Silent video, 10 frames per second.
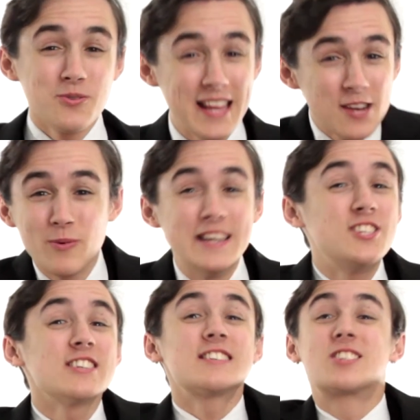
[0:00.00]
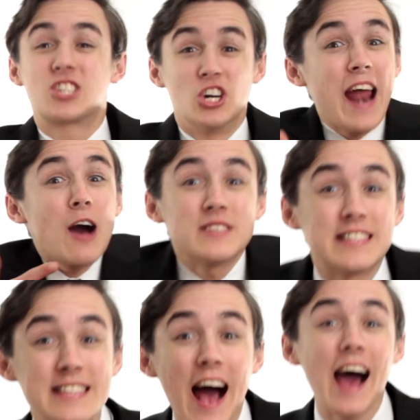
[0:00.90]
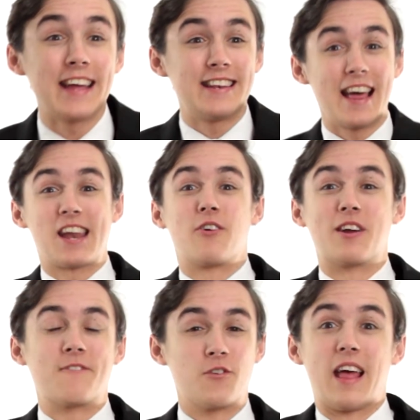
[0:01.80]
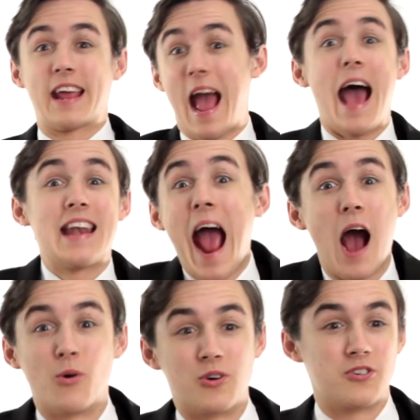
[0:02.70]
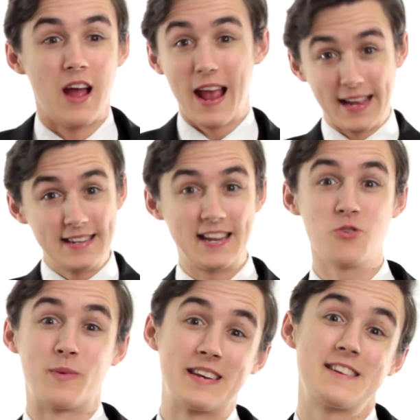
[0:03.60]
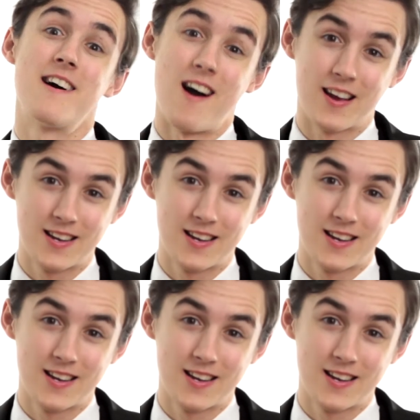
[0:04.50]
then we just stood outside that area for like an hour, continuing to talk.